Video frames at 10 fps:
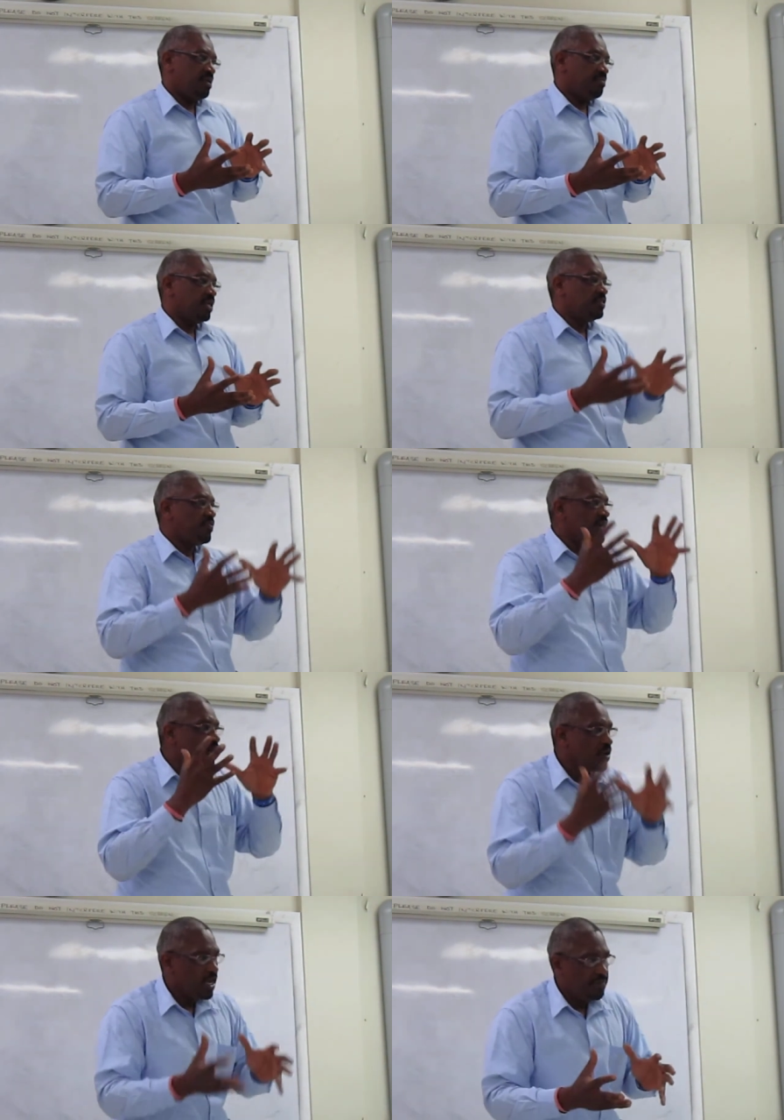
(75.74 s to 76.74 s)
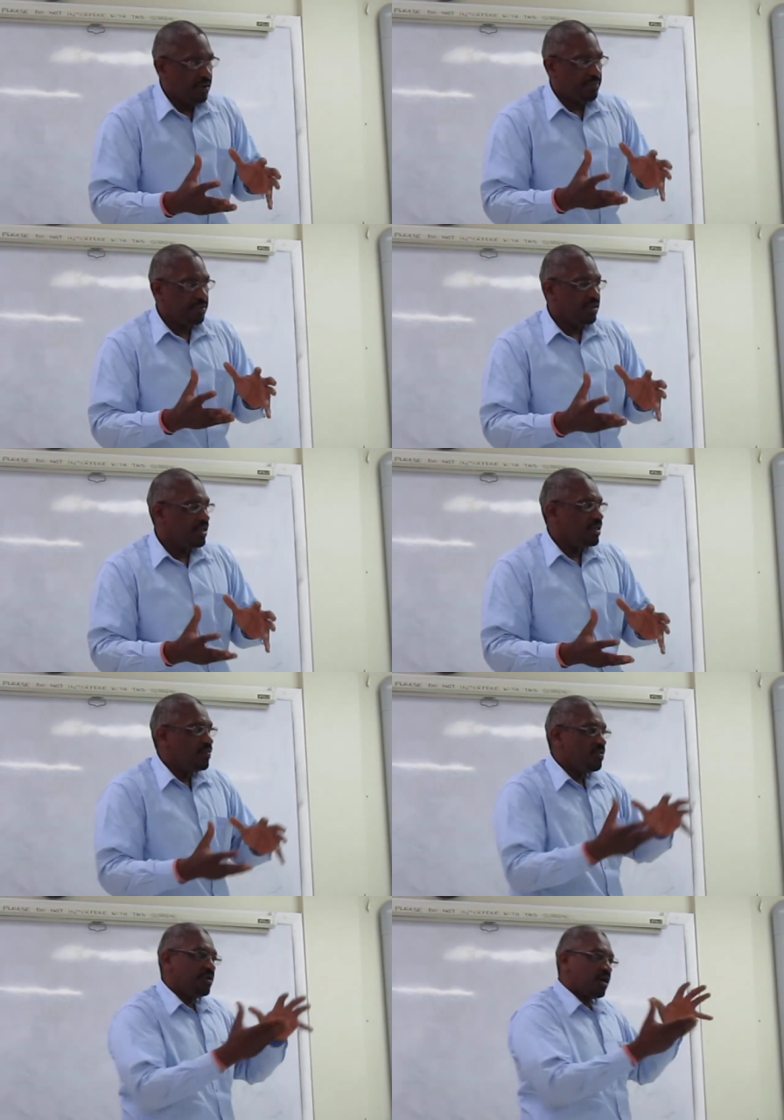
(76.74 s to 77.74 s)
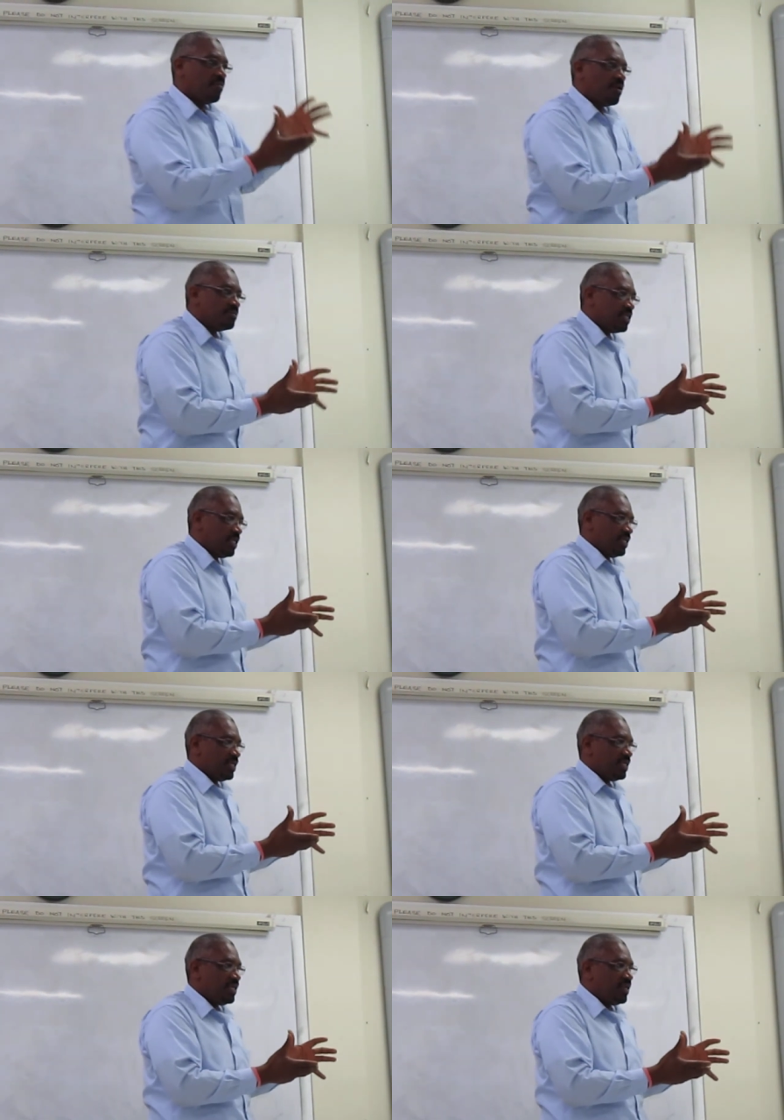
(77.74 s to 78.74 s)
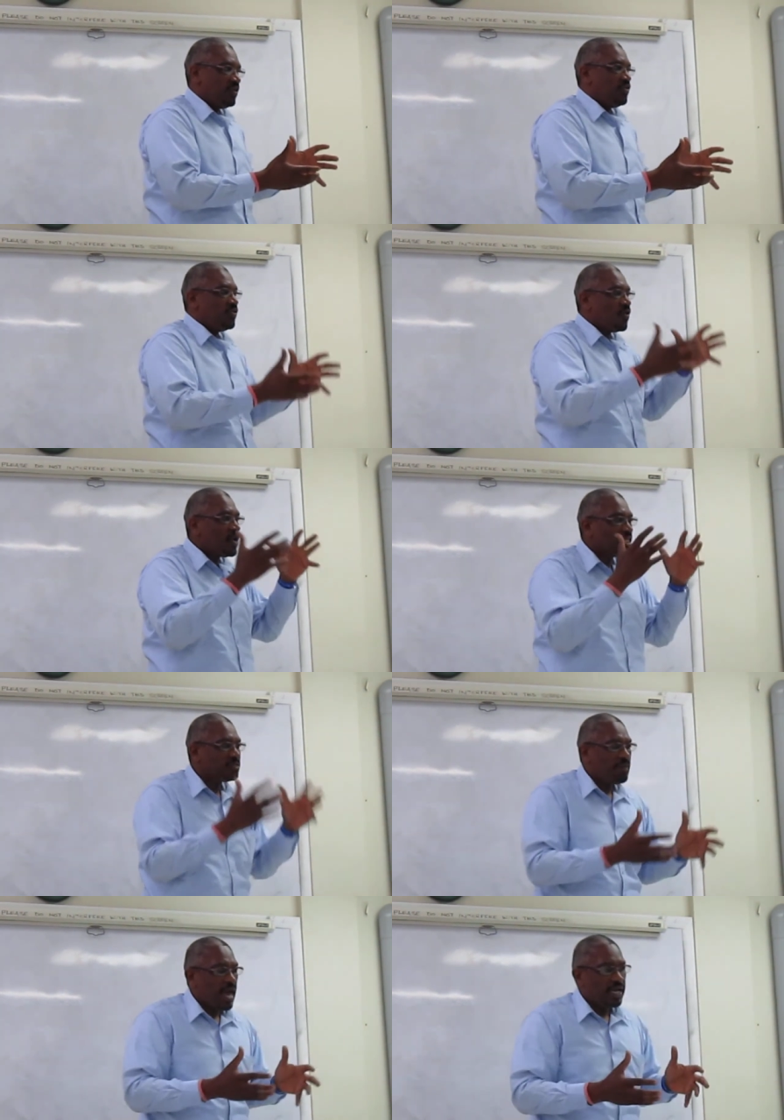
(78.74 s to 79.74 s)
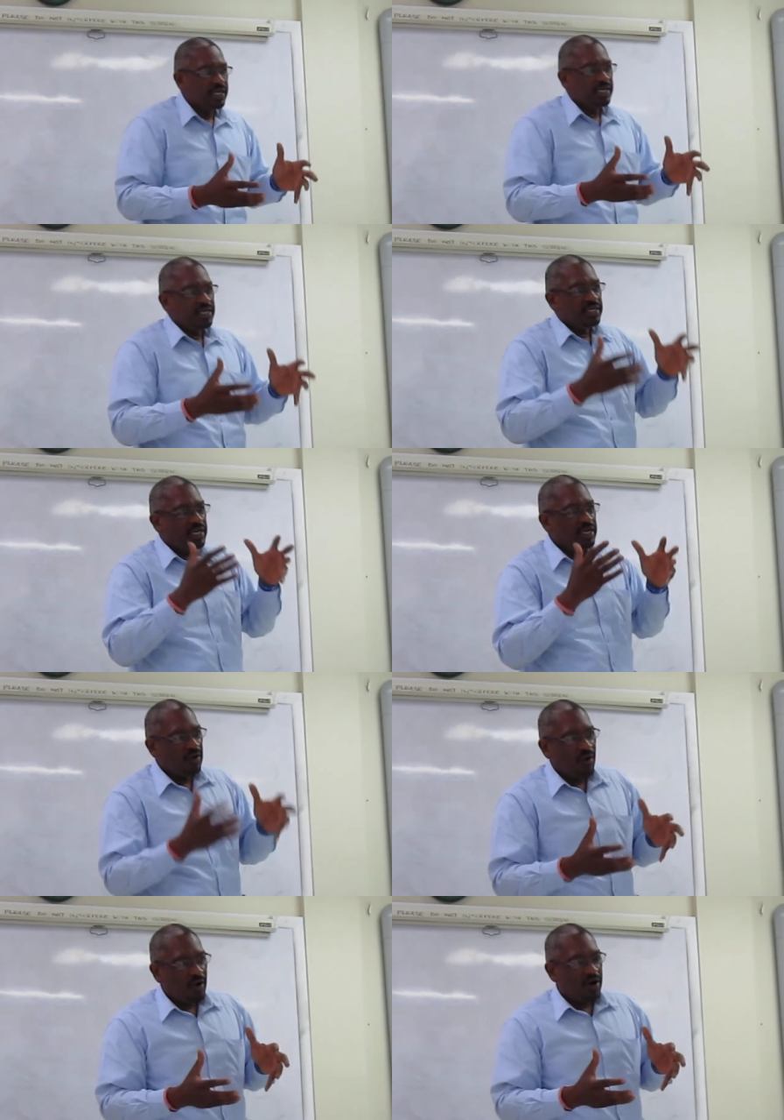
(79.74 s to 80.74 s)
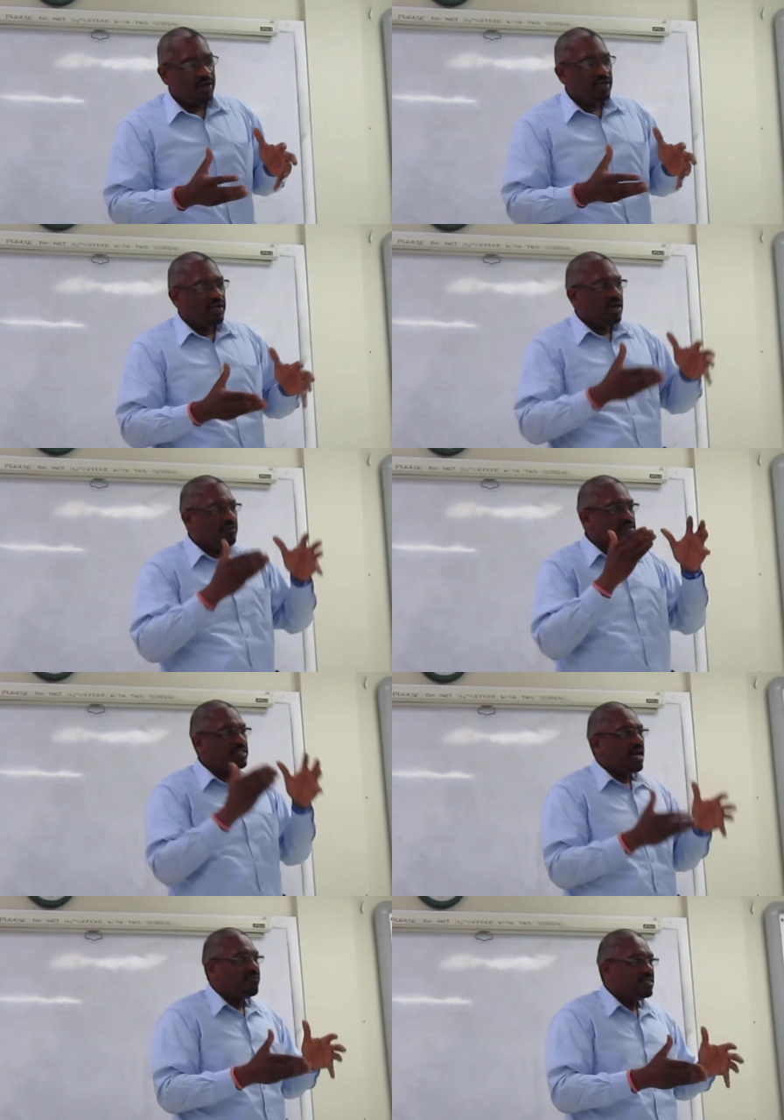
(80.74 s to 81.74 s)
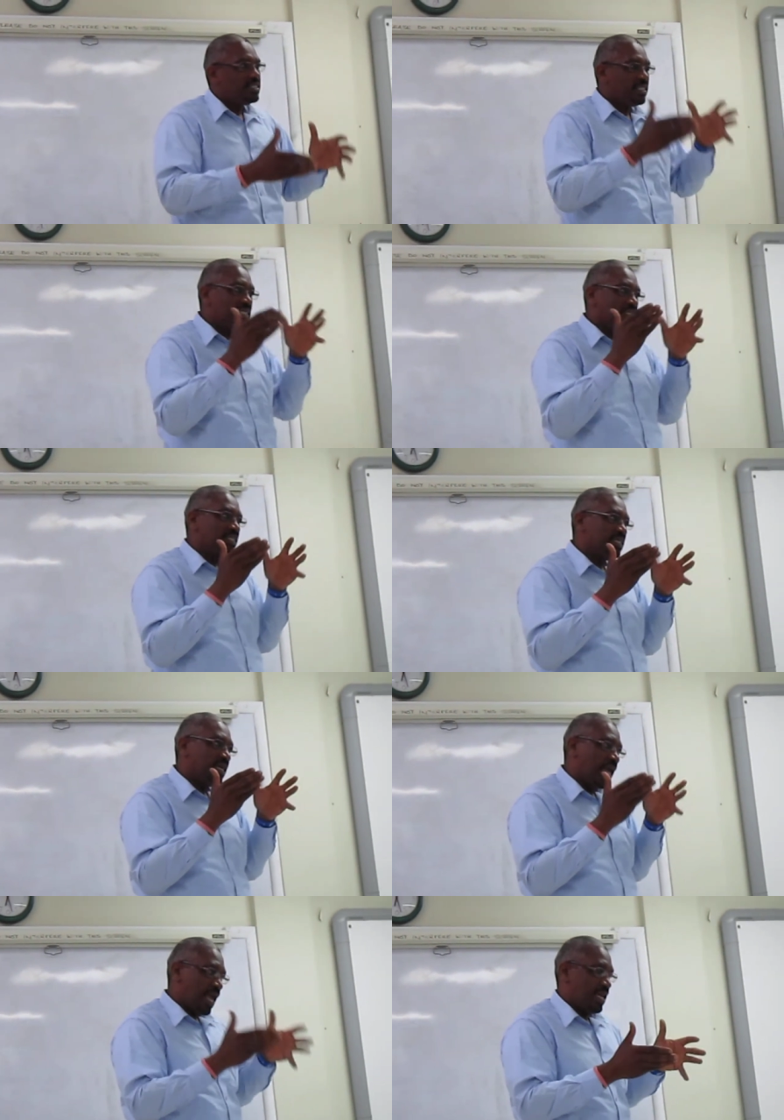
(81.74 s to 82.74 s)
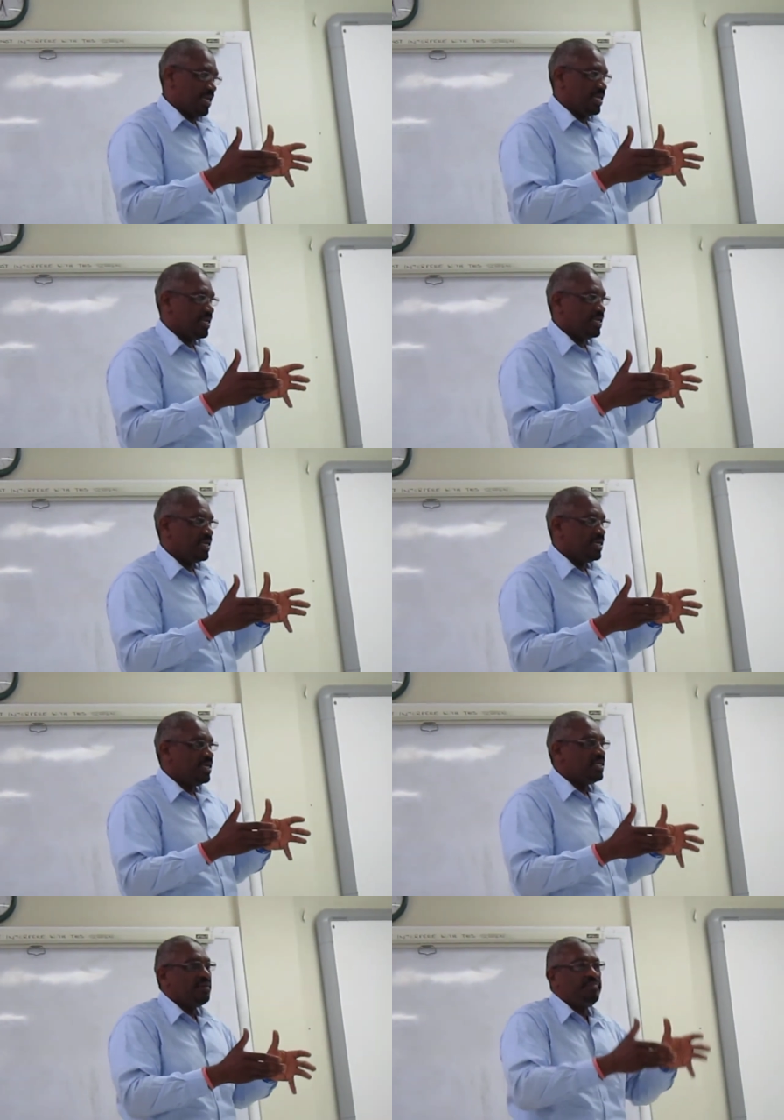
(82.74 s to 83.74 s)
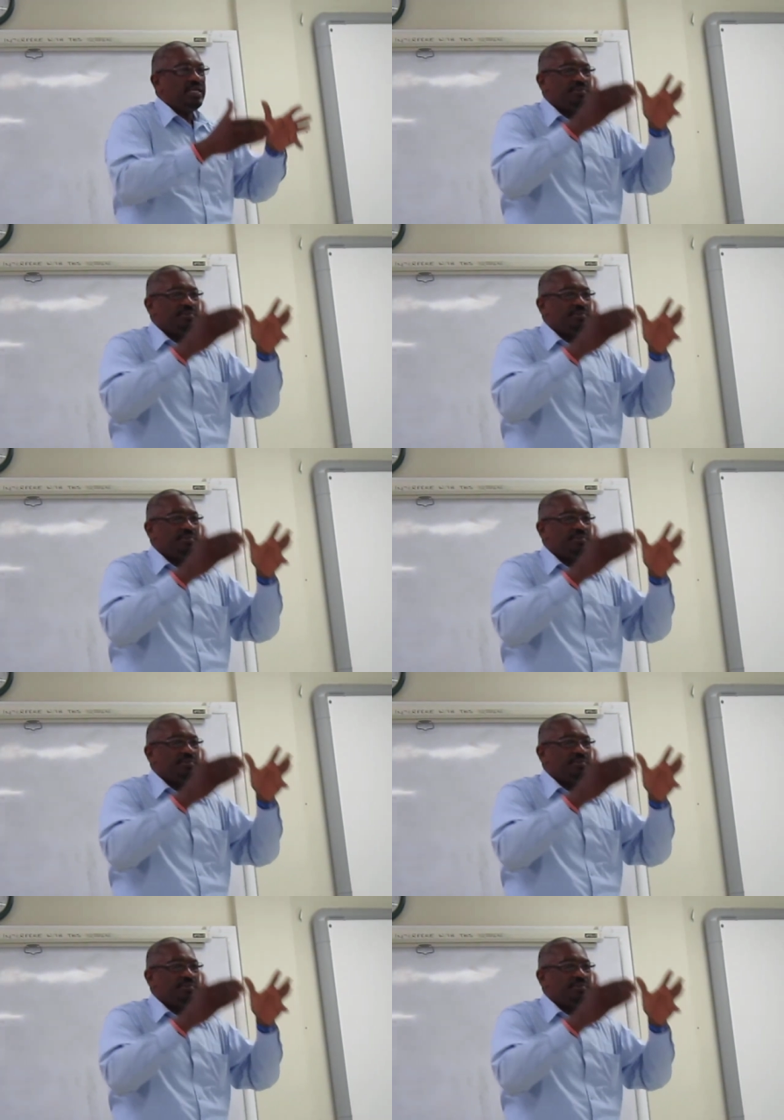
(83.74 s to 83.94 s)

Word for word: Because if we don't keep up, we become obsolete. You don't expect the law of 1780 to be,